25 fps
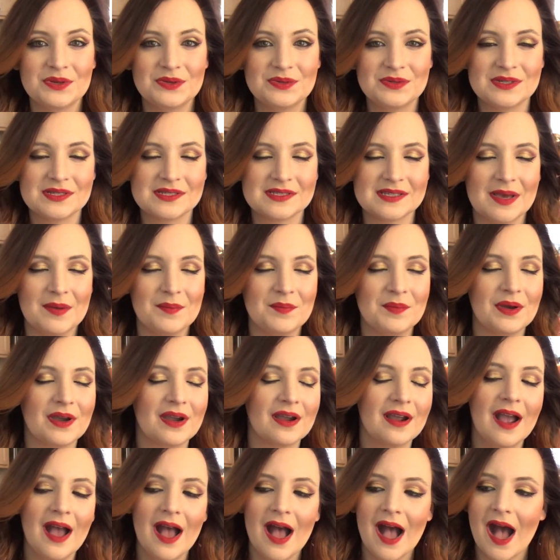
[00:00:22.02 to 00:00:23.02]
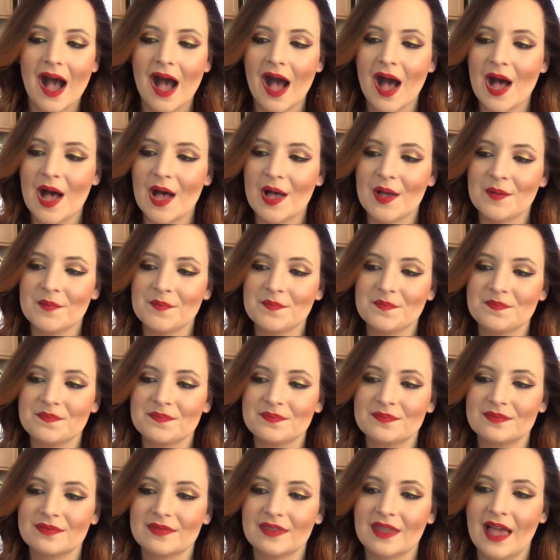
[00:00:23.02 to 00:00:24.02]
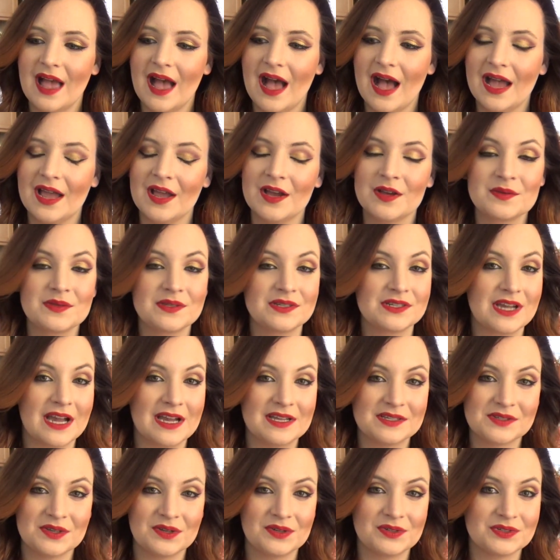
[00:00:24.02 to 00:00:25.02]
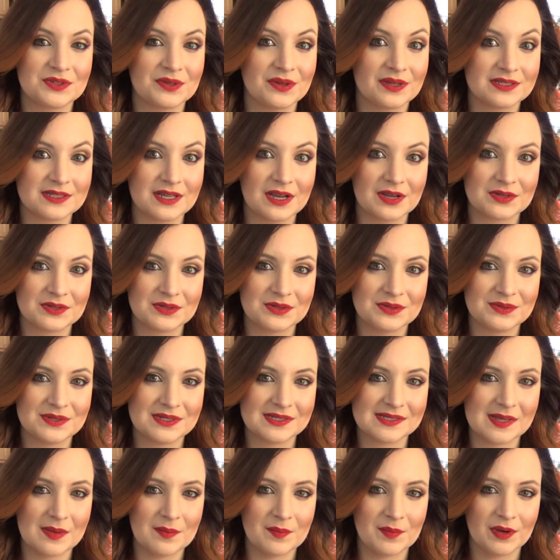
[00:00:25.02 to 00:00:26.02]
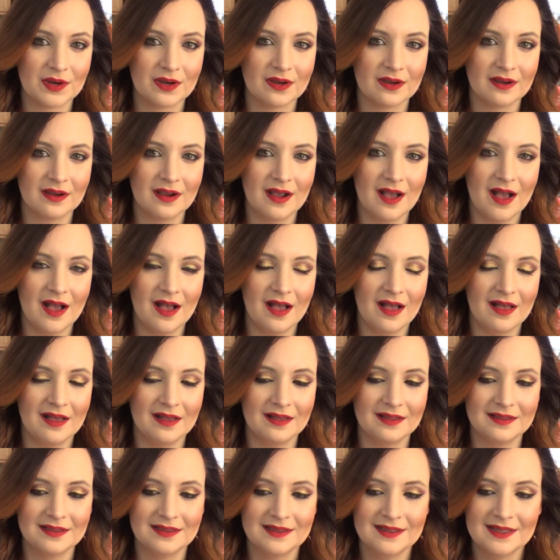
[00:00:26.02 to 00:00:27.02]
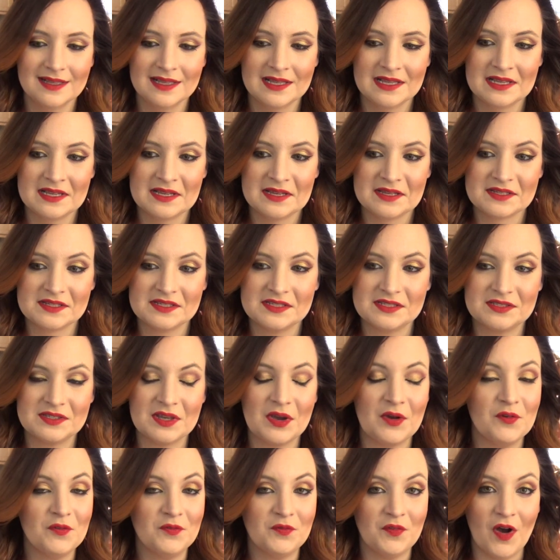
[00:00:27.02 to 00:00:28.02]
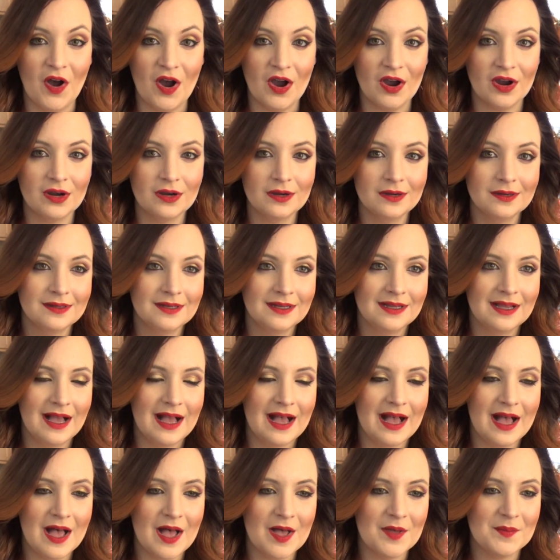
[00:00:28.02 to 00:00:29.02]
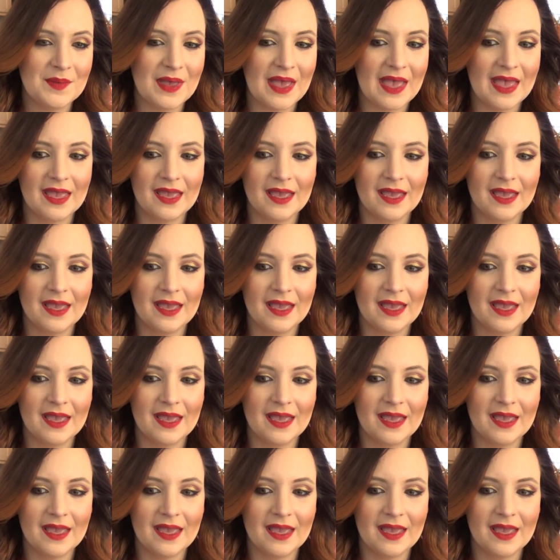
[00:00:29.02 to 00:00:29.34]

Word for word: Who December. I hope that you guys are enjoying Doctor Who December so far. Yeah,